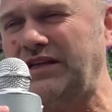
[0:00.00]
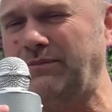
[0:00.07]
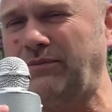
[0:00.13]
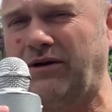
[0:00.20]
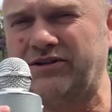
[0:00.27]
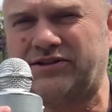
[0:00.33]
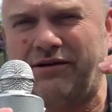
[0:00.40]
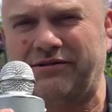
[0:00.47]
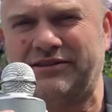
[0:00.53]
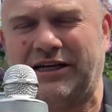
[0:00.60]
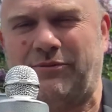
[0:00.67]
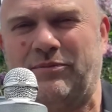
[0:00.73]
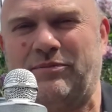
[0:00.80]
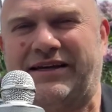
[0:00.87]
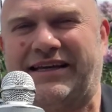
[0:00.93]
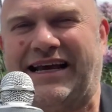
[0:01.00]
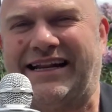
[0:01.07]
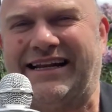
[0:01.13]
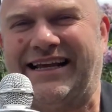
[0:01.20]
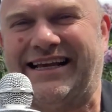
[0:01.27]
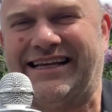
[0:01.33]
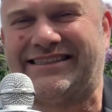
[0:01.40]
Box goes up with
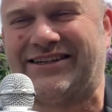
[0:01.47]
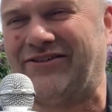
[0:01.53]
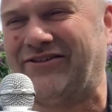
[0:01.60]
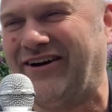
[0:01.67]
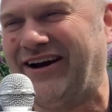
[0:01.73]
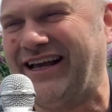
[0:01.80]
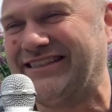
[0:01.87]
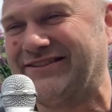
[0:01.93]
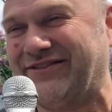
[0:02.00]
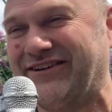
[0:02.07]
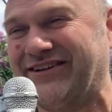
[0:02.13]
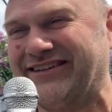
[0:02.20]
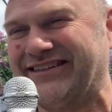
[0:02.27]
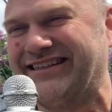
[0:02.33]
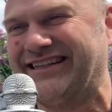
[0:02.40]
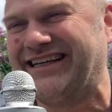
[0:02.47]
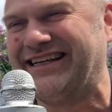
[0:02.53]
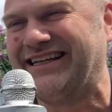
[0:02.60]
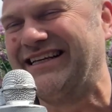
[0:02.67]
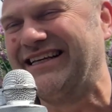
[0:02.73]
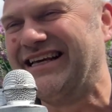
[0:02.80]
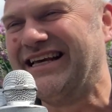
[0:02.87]
mechanics. Alright, it's very good, isn't it?
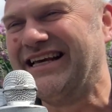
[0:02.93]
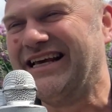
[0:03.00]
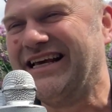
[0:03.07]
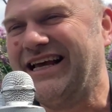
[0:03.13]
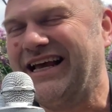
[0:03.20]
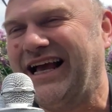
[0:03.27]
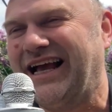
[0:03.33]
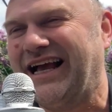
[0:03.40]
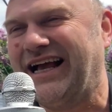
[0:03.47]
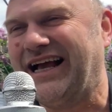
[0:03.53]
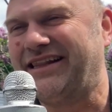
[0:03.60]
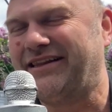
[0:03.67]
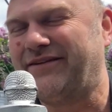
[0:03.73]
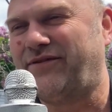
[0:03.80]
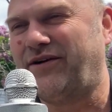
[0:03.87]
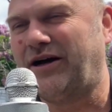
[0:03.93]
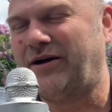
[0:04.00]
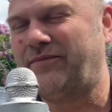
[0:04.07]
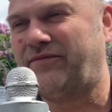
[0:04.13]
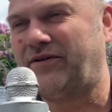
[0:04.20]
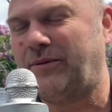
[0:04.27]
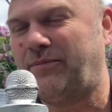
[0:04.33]
And the far
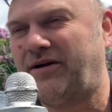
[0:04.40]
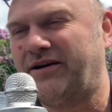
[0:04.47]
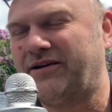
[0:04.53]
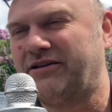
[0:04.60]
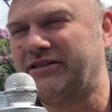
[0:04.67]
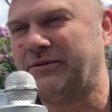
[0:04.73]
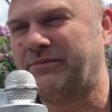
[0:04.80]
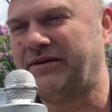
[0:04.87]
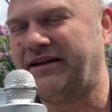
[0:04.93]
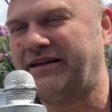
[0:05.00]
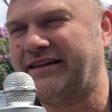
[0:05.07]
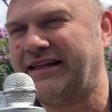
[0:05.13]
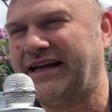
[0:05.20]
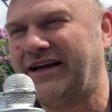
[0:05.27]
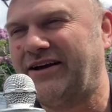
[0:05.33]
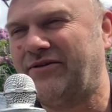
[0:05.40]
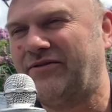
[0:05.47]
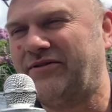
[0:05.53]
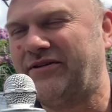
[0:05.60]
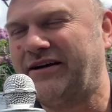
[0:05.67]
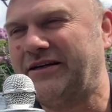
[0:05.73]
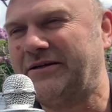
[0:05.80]
part goes up like that.
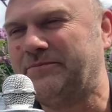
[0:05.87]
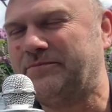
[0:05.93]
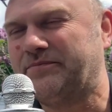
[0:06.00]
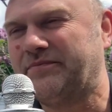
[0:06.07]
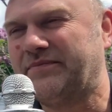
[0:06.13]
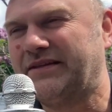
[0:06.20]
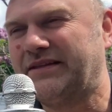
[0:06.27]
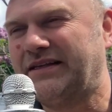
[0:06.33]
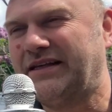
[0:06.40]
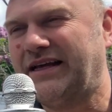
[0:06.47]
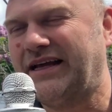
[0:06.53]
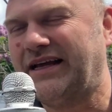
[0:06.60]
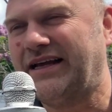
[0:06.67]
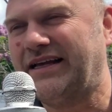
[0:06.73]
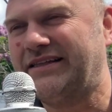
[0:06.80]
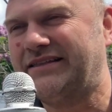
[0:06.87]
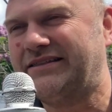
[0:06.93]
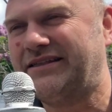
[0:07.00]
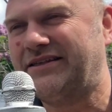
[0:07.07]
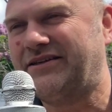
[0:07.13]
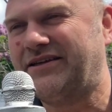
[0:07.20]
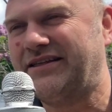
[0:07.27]
Alright, and
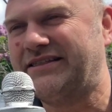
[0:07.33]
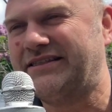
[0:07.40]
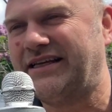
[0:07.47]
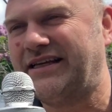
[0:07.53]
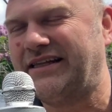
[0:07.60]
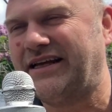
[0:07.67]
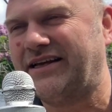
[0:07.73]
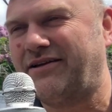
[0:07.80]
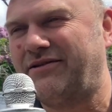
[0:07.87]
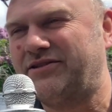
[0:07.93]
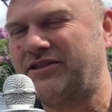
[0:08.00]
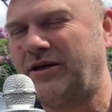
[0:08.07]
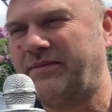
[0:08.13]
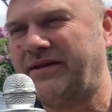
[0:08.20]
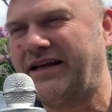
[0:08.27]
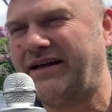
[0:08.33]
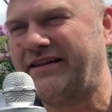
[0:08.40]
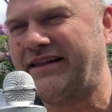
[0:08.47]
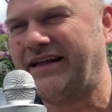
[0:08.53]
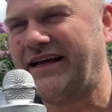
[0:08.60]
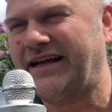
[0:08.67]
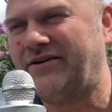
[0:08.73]
you can see that goes up there like
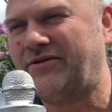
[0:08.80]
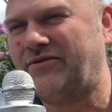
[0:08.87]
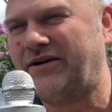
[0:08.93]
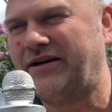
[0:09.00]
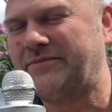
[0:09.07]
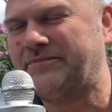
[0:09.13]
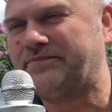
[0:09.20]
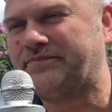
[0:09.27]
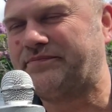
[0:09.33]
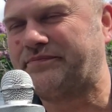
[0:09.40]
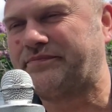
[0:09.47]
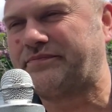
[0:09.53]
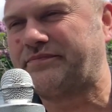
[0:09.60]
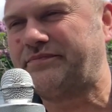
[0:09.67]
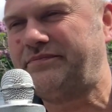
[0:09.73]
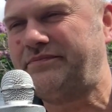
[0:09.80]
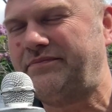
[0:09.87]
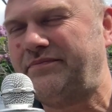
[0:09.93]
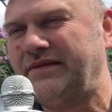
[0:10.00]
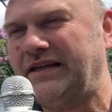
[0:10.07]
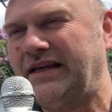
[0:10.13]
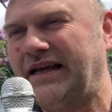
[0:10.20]
that. Alright,
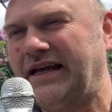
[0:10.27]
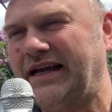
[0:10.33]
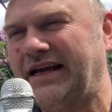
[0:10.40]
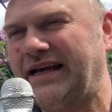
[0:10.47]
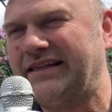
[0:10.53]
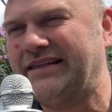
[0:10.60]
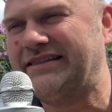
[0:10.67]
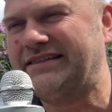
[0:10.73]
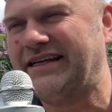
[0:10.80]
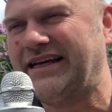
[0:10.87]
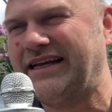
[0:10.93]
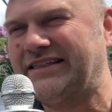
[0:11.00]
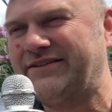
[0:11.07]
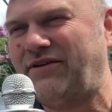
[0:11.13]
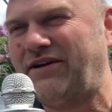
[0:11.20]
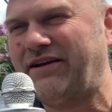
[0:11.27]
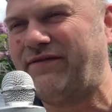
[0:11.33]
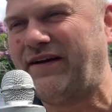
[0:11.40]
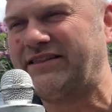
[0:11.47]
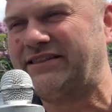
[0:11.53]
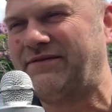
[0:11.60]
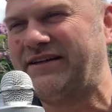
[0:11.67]
and it's very
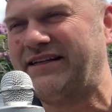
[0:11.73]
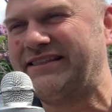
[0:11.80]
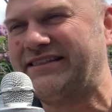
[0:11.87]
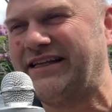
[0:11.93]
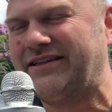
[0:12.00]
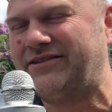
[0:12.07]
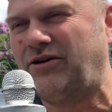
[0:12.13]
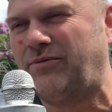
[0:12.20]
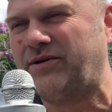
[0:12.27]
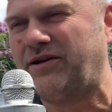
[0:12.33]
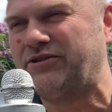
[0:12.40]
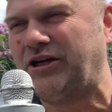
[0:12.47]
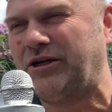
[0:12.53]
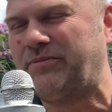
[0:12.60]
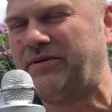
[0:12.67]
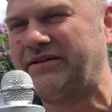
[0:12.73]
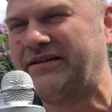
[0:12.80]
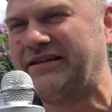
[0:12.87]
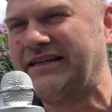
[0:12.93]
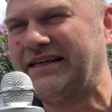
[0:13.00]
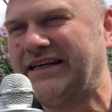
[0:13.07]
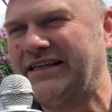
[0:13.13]
effective, isn't it? The top goes open,
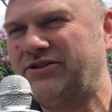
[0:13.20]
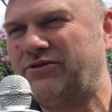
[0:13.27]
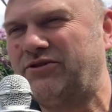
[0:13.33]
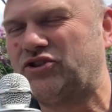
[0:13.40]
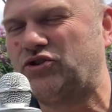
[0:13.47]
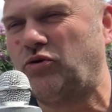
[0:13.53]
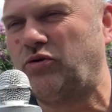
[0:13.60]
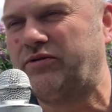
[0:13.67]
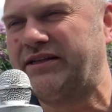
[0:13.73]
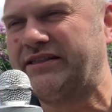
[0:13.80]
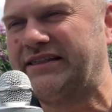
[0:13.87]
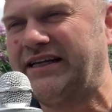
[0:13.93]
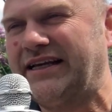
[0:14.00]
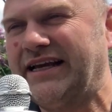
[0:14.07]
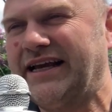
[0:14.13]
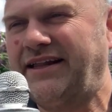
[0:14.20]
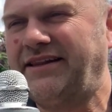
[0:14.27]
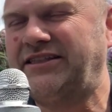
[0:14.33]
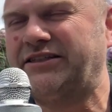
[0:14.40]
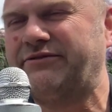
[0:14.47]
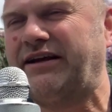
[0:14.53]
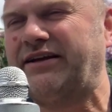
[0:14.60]
but it's drawn, isn't it? And
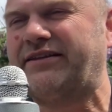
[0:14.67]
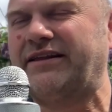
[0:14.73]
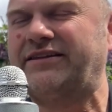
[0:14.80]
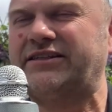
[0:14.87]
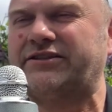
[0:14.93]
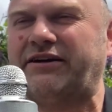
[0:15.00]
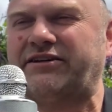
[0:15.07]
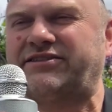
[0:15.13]
this is a great